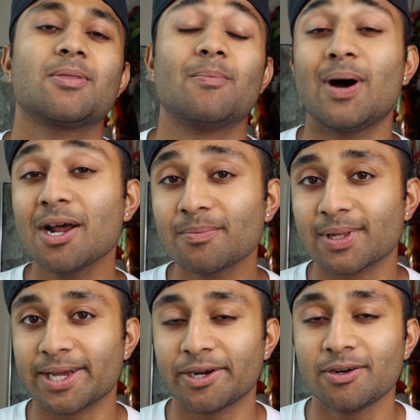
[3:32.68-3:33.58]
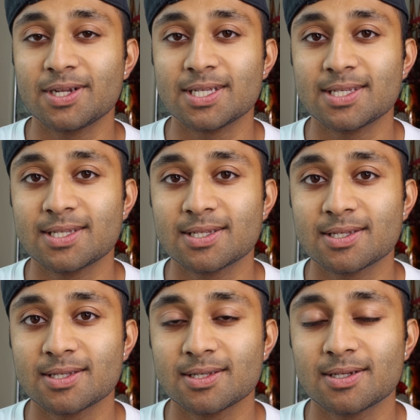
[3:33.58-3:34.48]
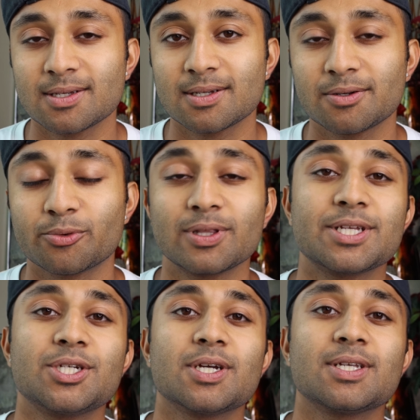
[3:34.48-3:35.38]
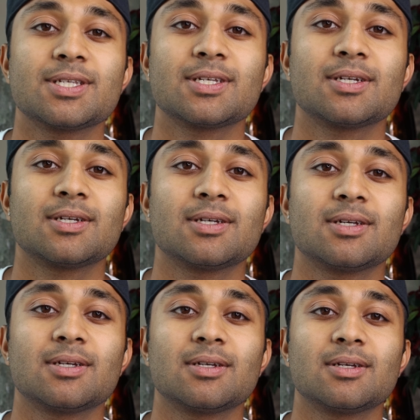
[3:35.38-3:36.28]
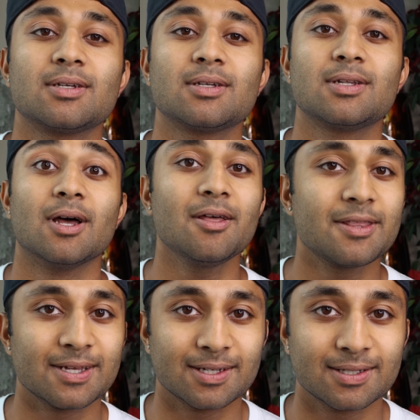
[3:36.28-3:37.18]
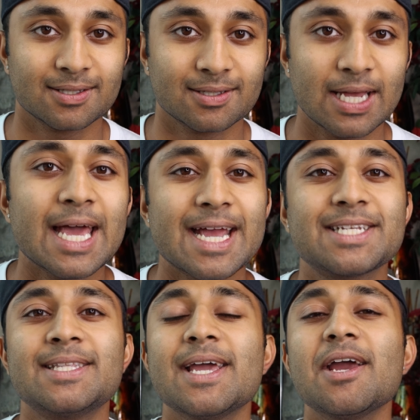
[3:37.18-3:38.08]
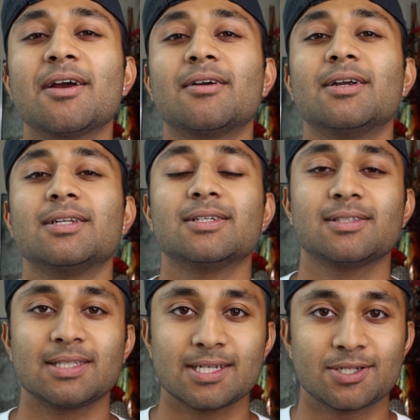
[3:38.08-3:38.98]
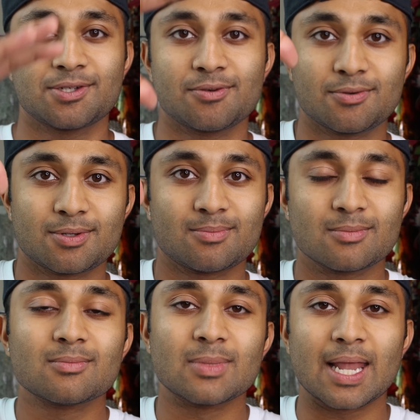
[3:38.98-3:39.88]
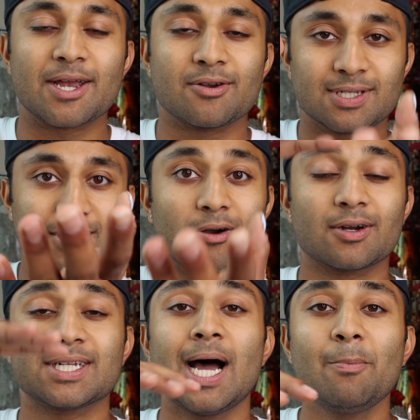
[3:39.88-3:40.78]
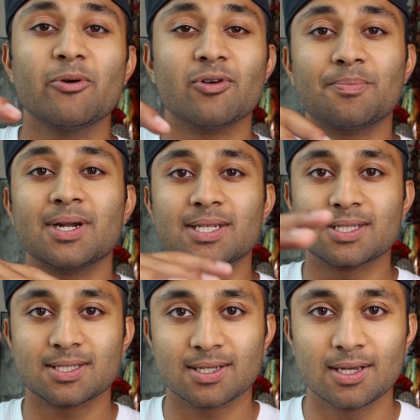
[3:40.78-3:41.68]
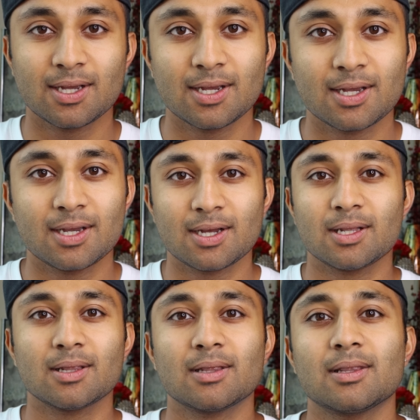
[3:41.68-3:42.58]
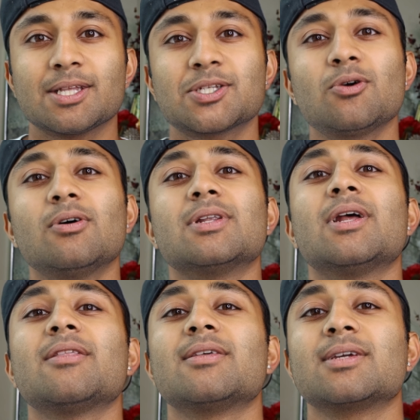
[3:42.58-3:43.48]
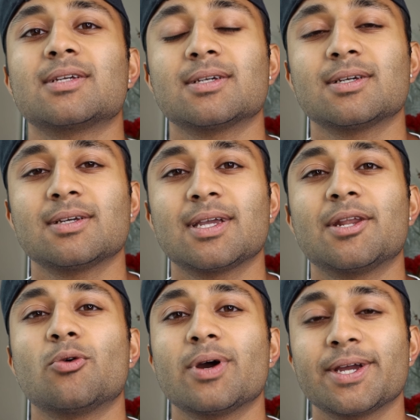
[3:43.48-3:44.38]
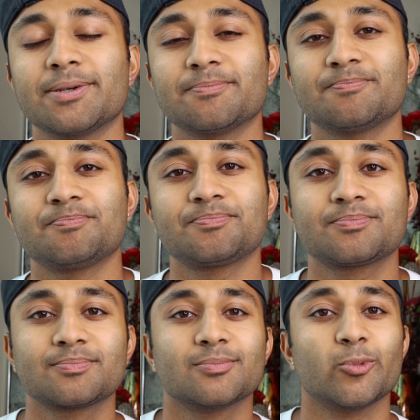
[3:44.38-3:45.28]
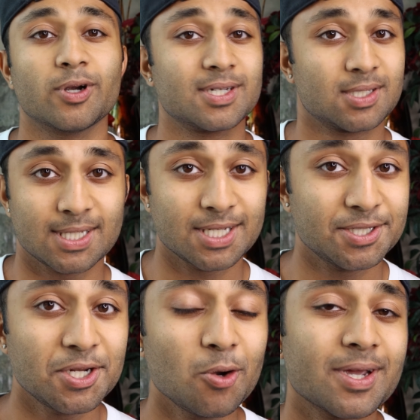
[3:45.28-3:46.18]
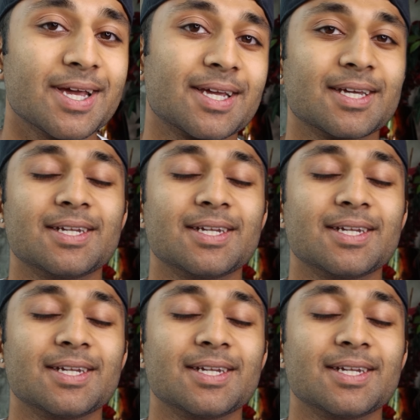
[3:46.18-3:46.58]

The bottom layer is really just nothing. It's there, and these 2 layers are on top of it, but it's, let's call it nothing in a way, where it's essentially no cake.